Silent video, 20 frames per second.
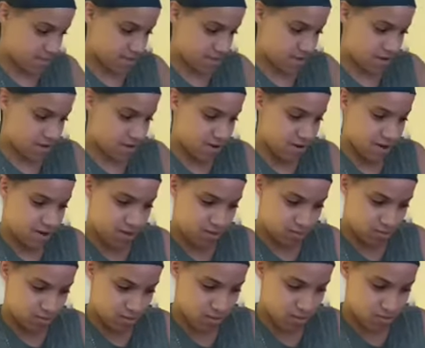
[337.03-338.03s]
Alright,
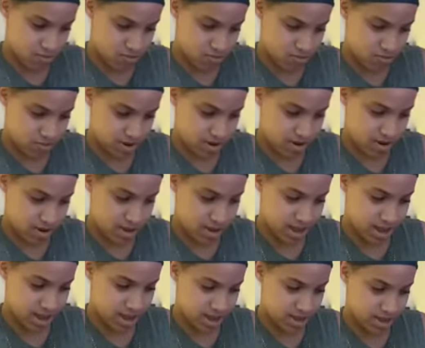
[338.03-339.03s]
ooh, we
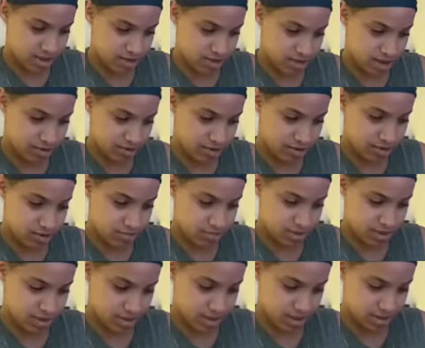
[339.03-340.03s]
got a collector's
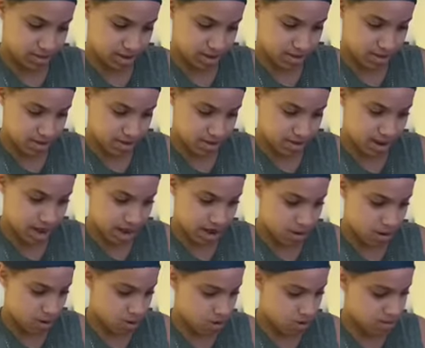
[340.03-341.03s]
pin. I think, yeah,
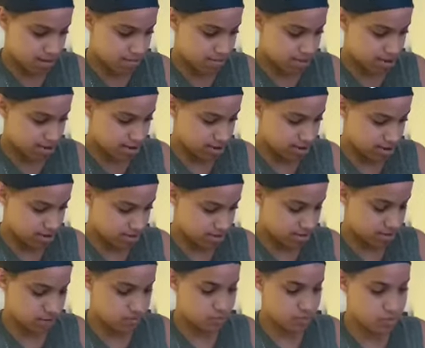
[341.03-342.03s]
Colt Cabana.
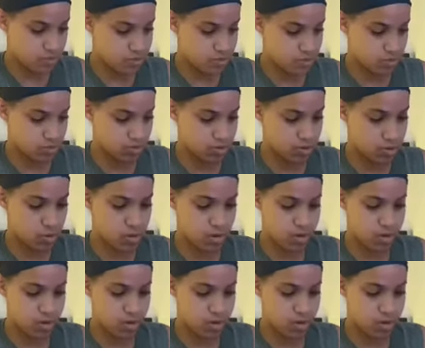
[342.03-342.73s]
Boom, boom, Colt